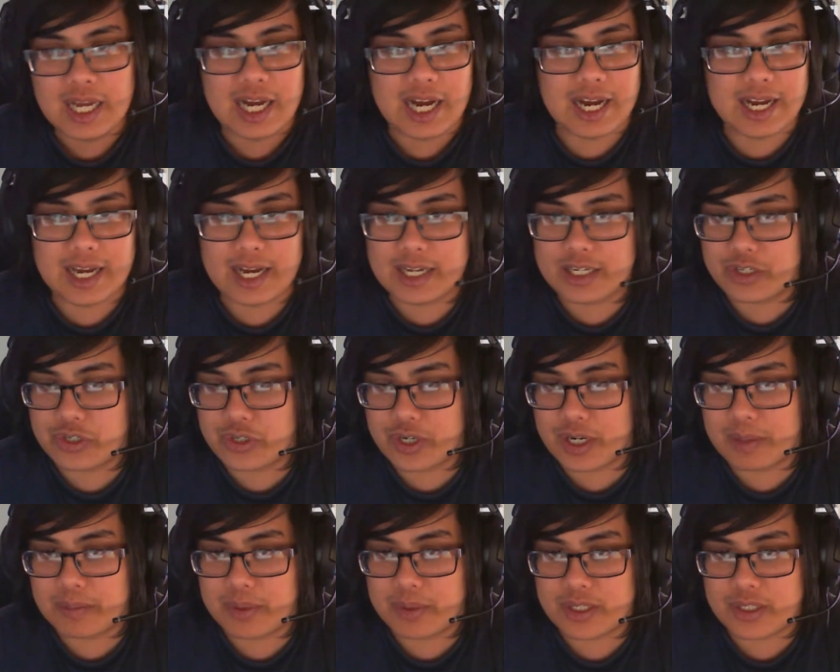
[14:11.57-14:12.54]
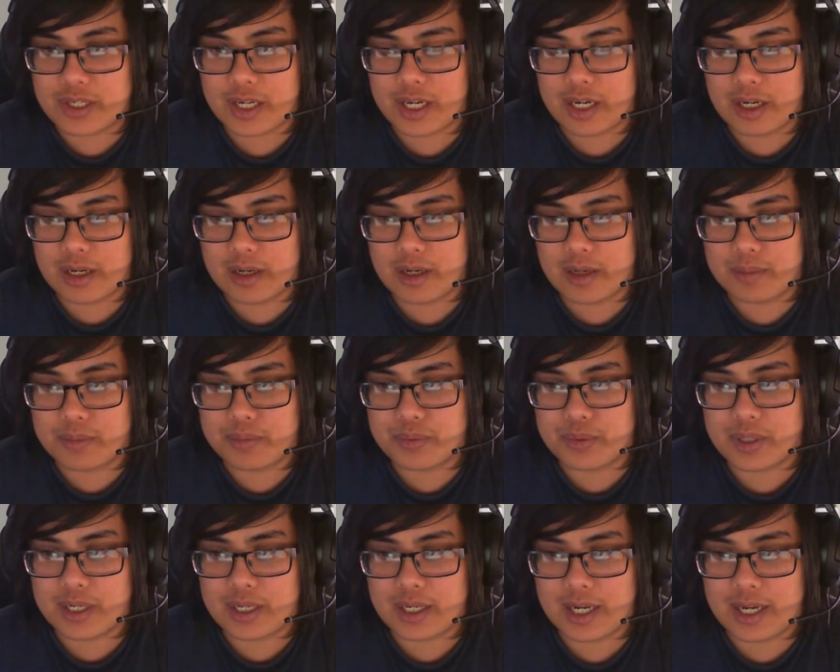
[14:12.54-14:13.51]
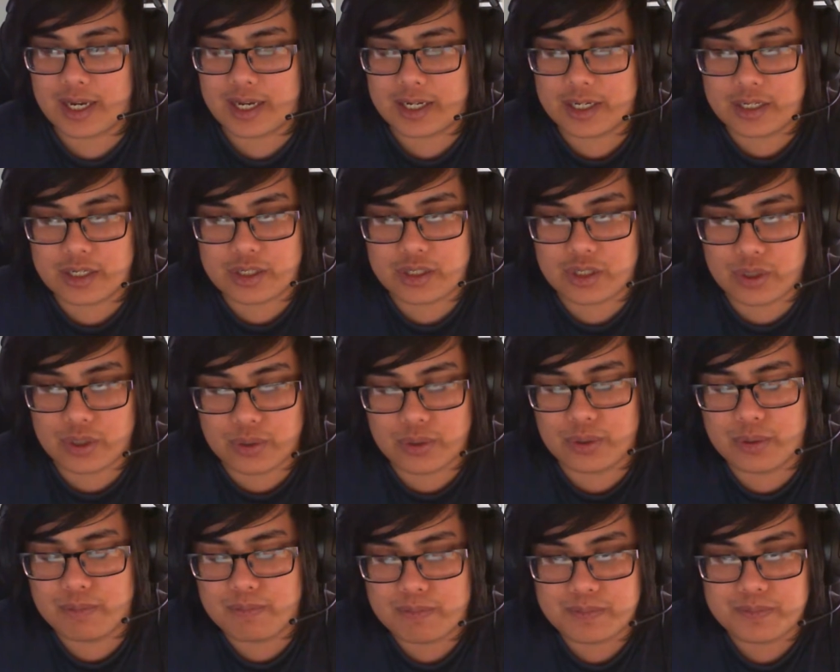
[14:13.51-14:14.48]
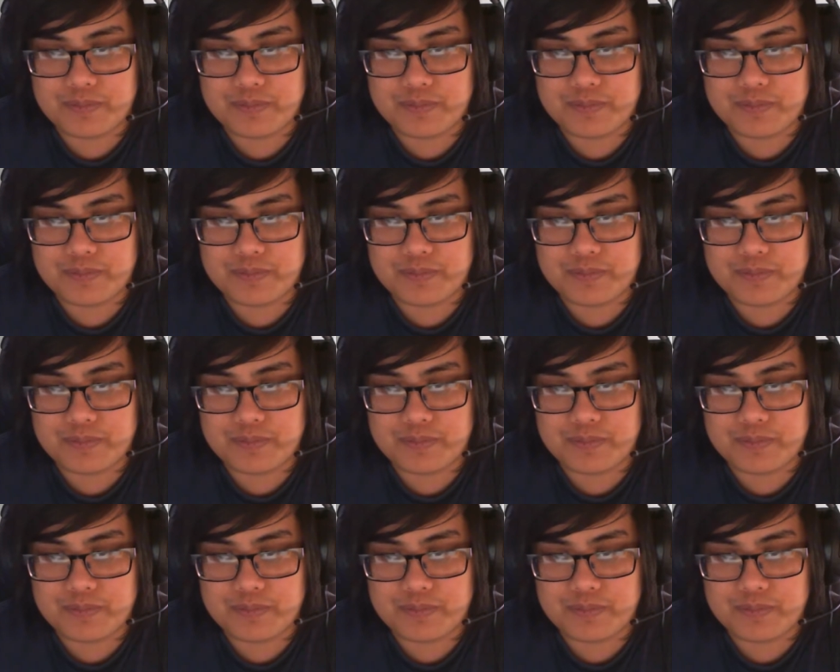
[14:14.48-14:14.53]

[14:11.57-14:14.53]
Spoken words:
I had a Drampa set up, so